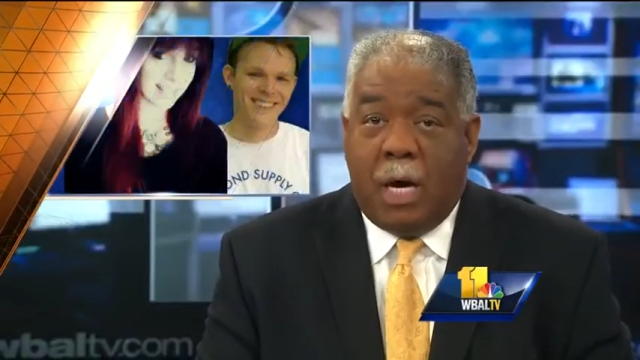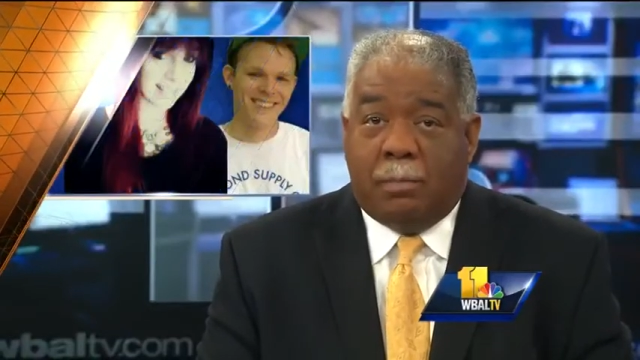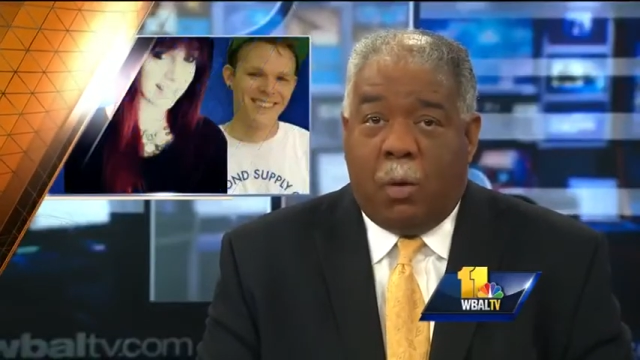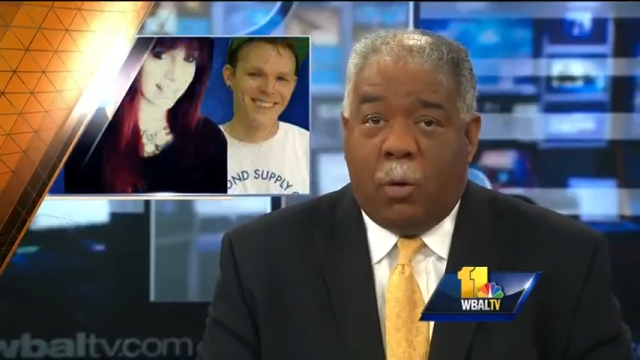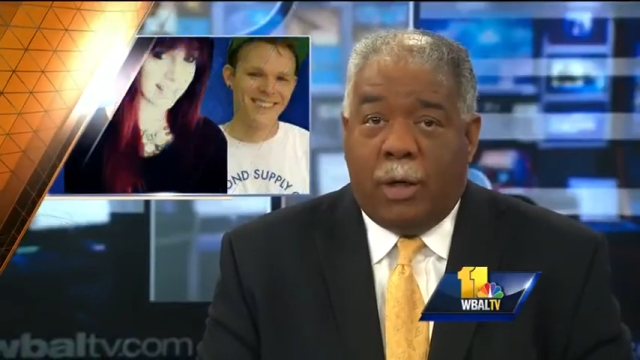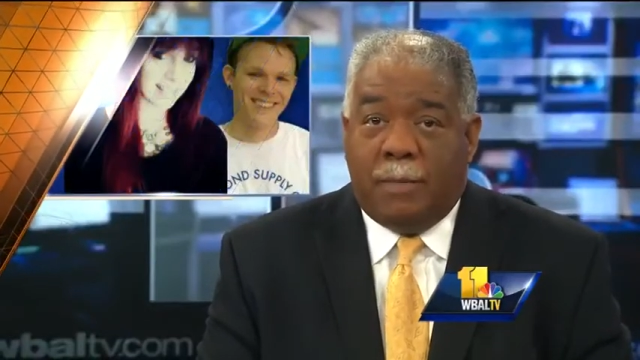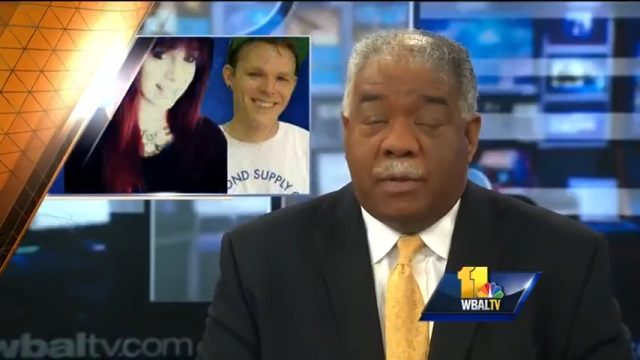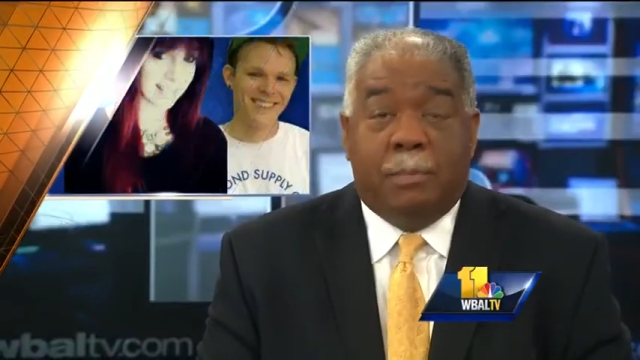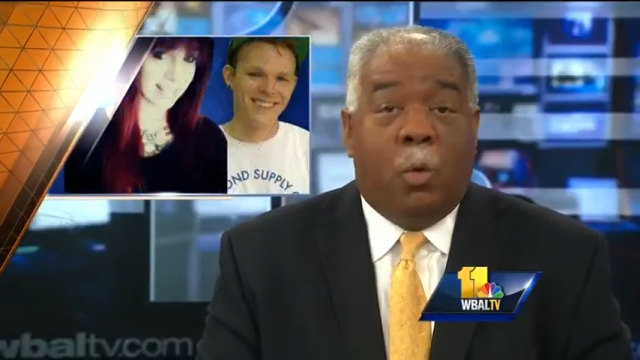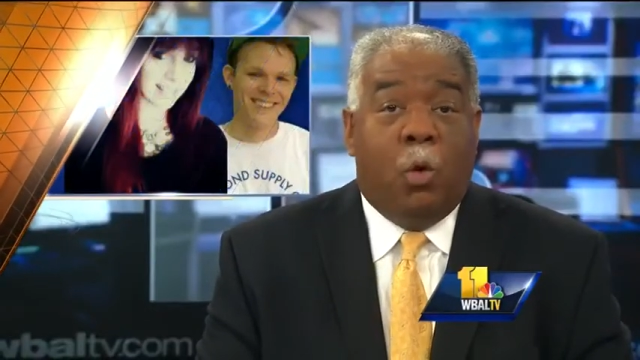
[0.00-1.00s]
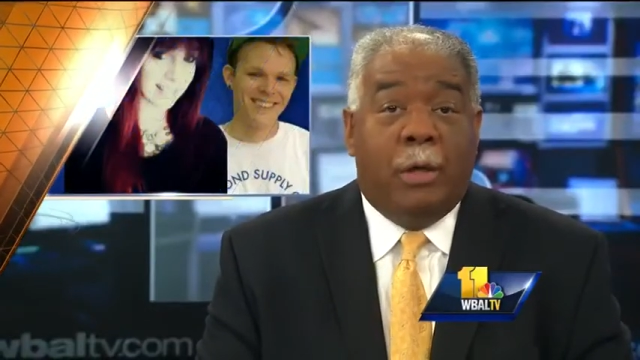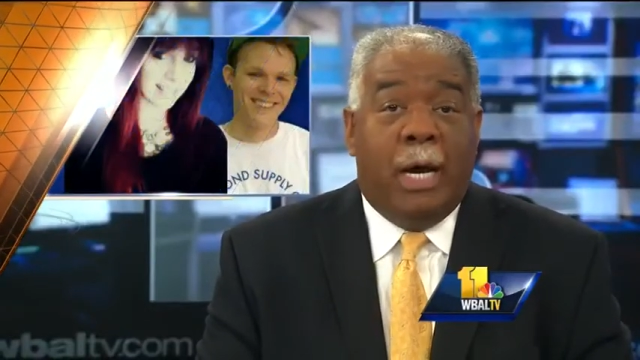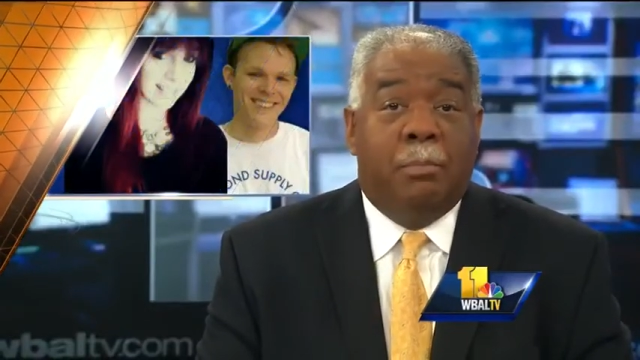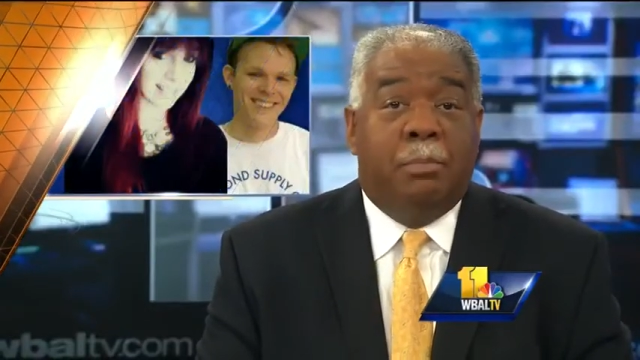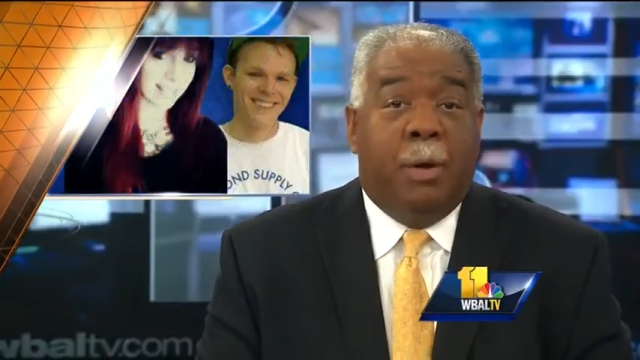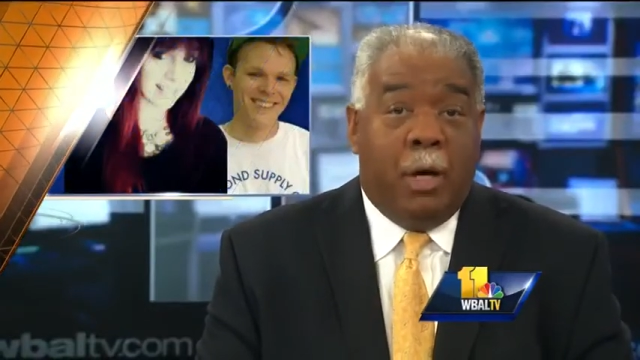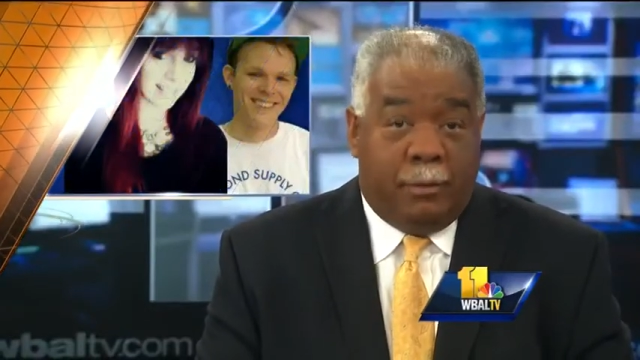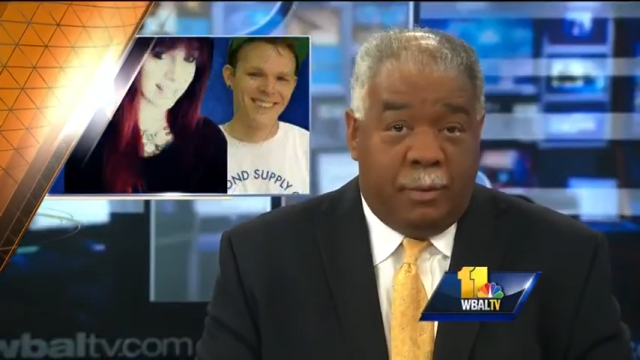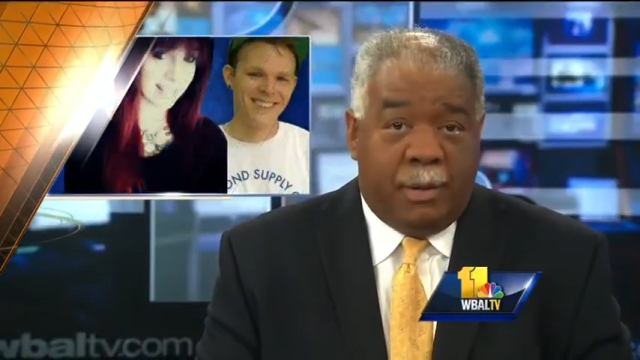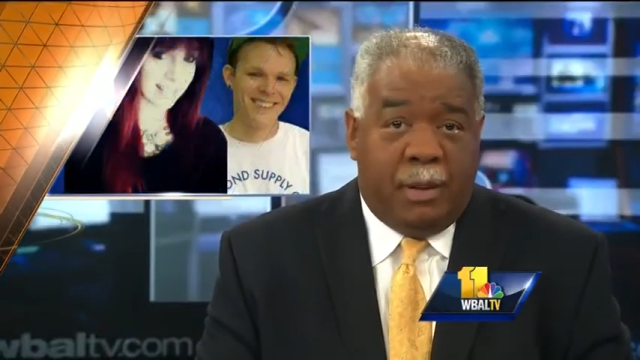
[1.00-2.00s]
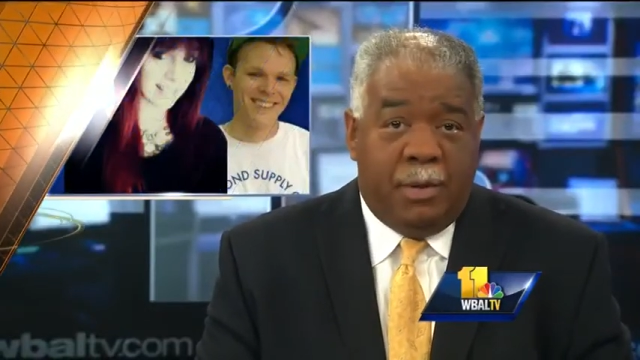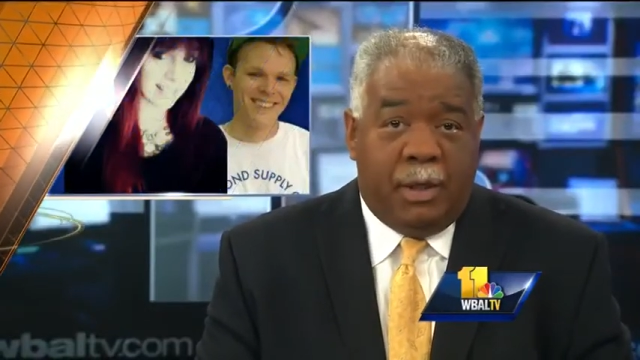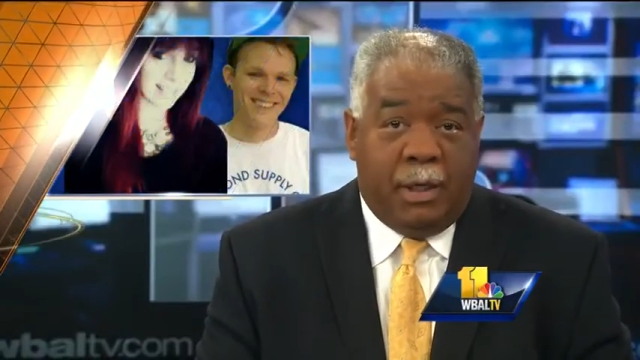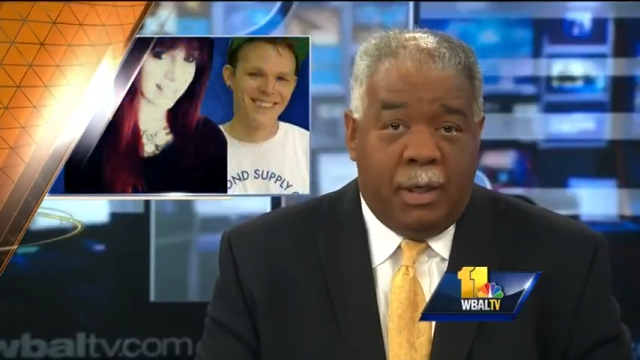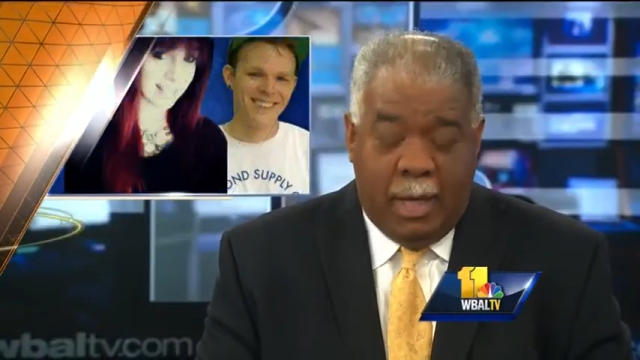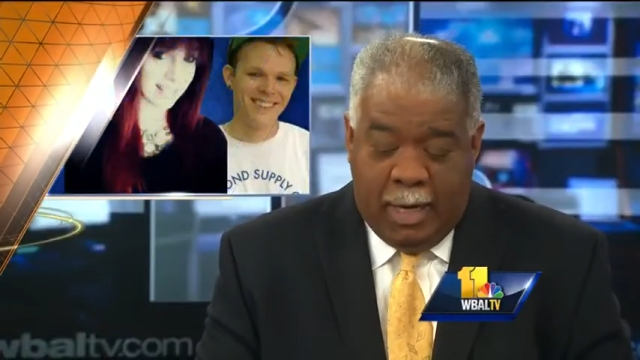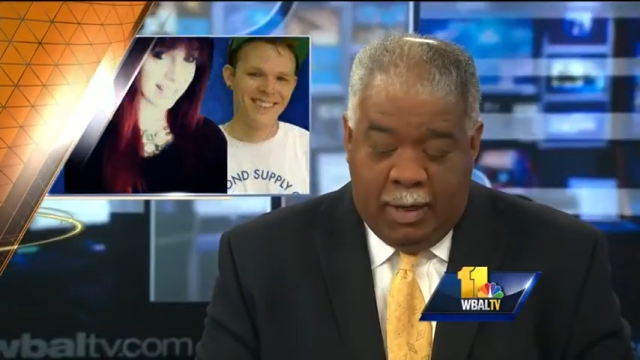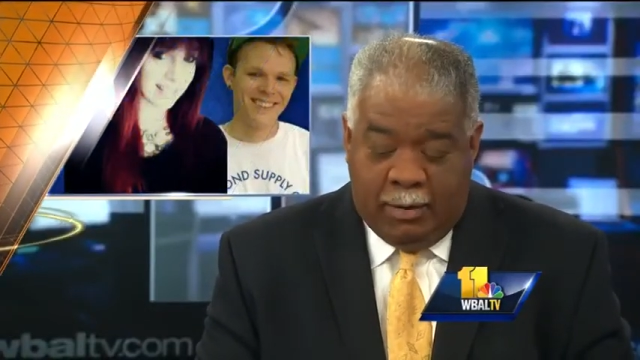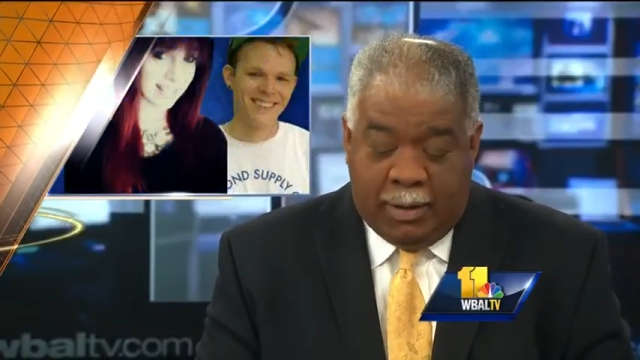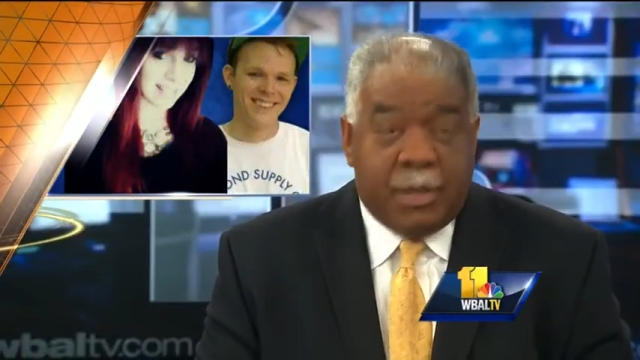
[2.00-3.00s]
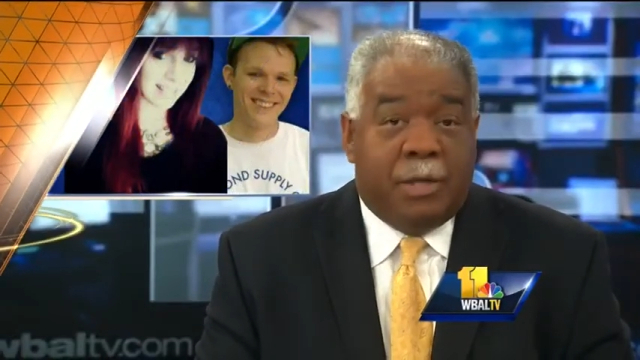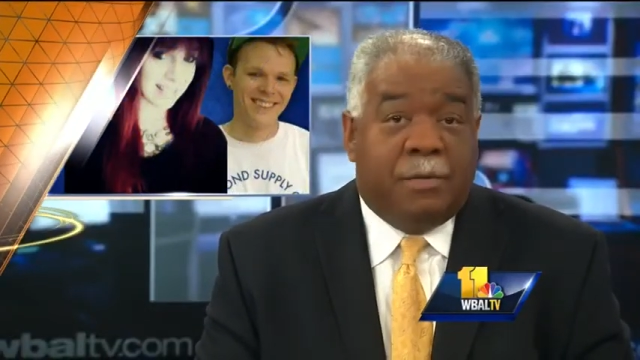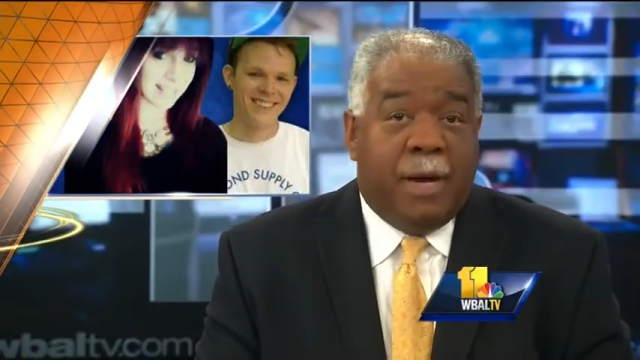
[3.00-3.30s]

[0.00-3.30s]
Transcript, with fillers: an outpouring of support and prayer from the community. This as